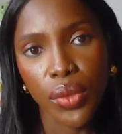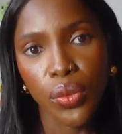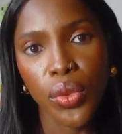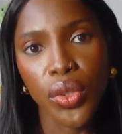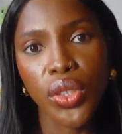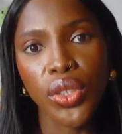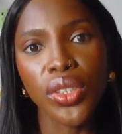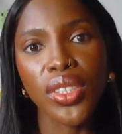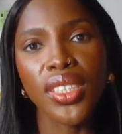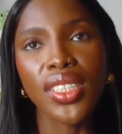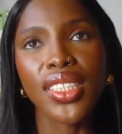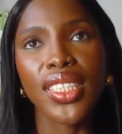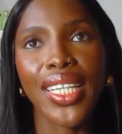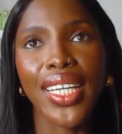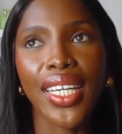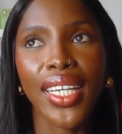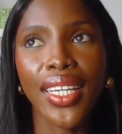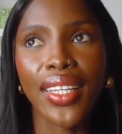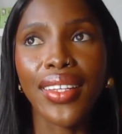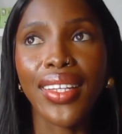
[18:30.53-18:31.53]
Would you
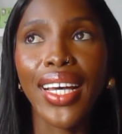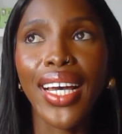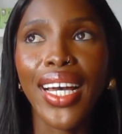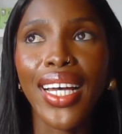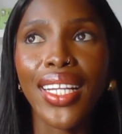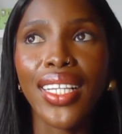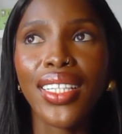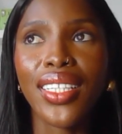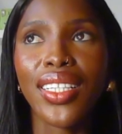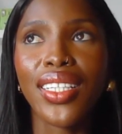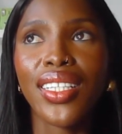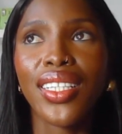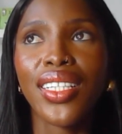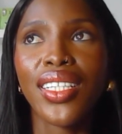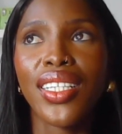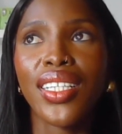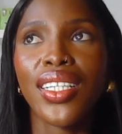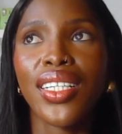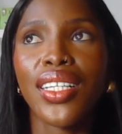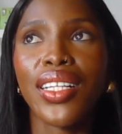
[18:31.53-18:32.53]
say that
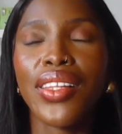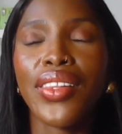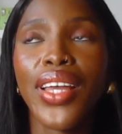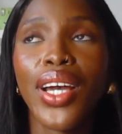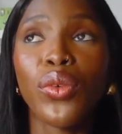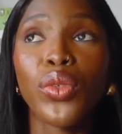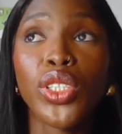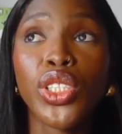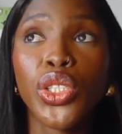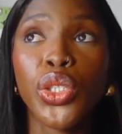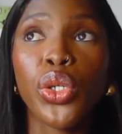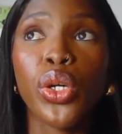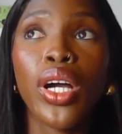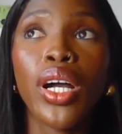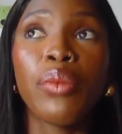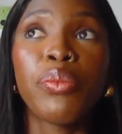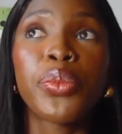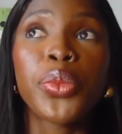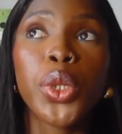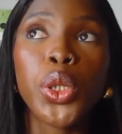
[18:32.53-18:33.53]
was your
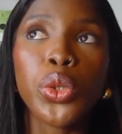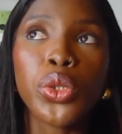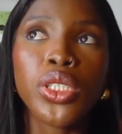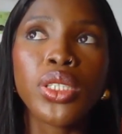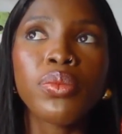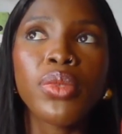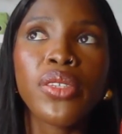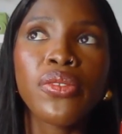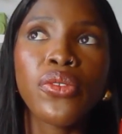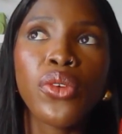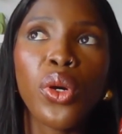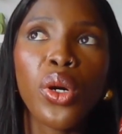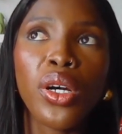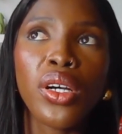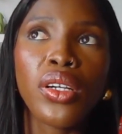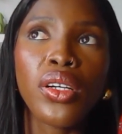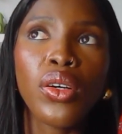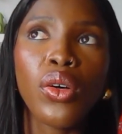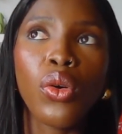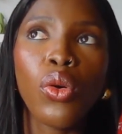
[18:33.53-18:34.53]
approach
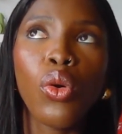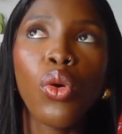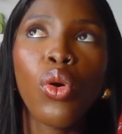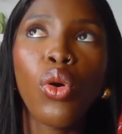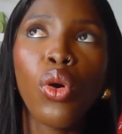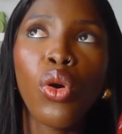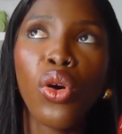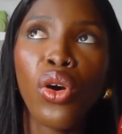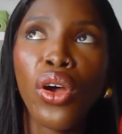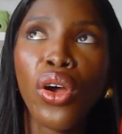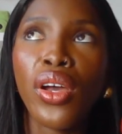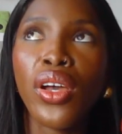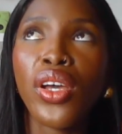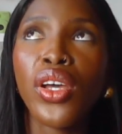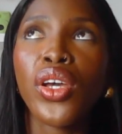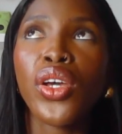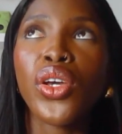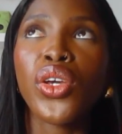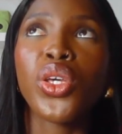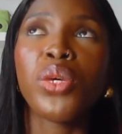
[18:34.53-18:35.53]
before, or
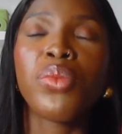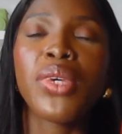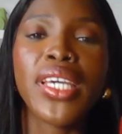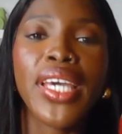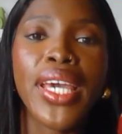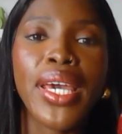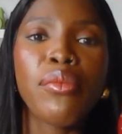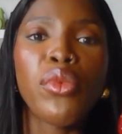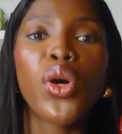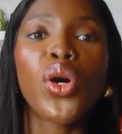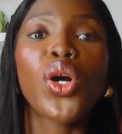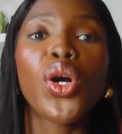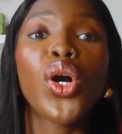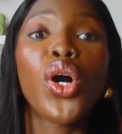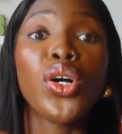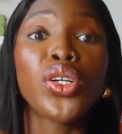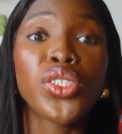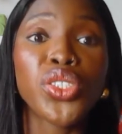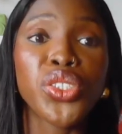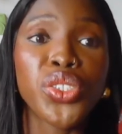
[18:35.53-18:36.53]
you became more
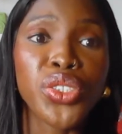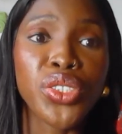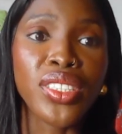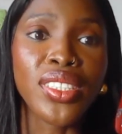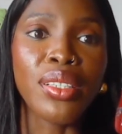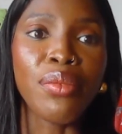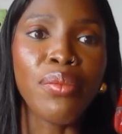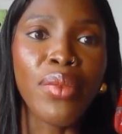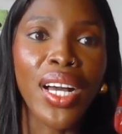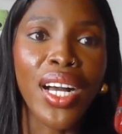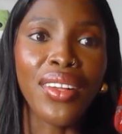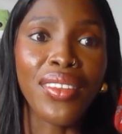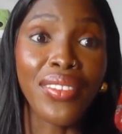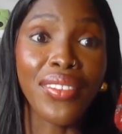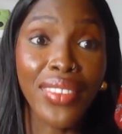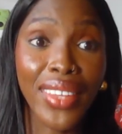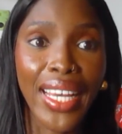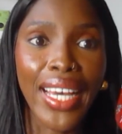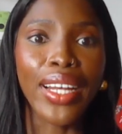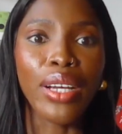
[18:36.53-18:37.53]
conscious
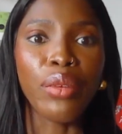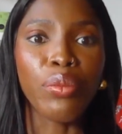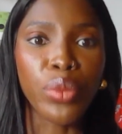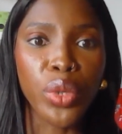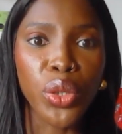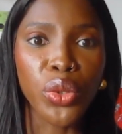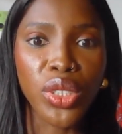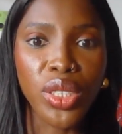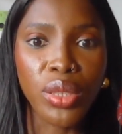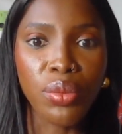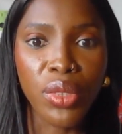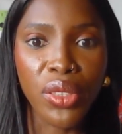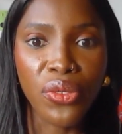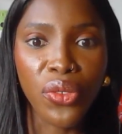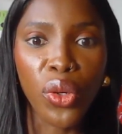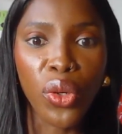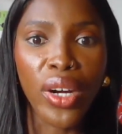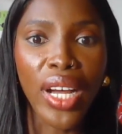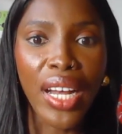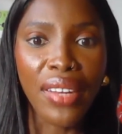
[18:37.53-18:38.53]
about that approach
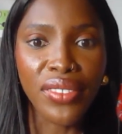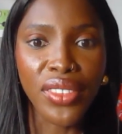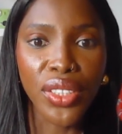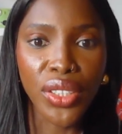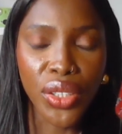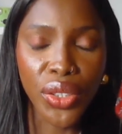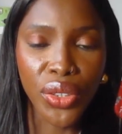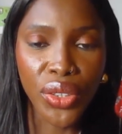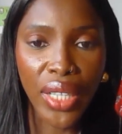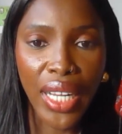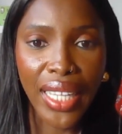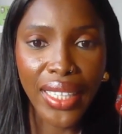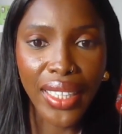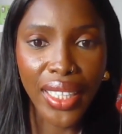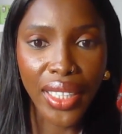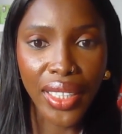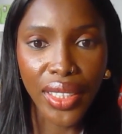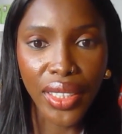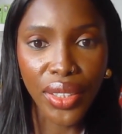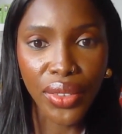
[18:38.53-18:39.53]
after you had
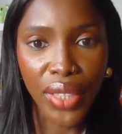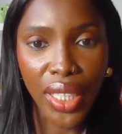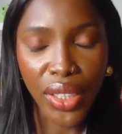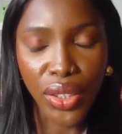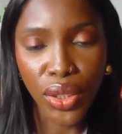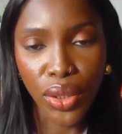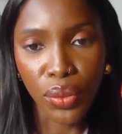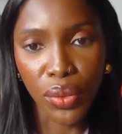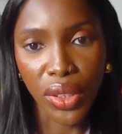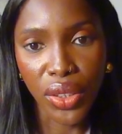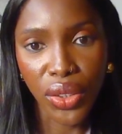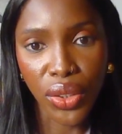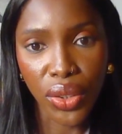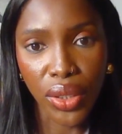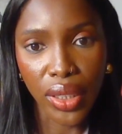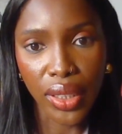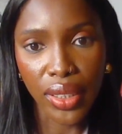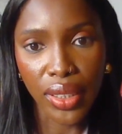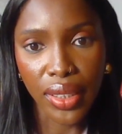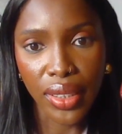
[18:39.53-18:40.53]
that interaction with a
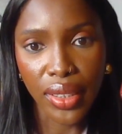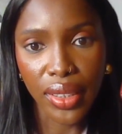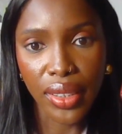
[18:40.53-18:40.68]
student?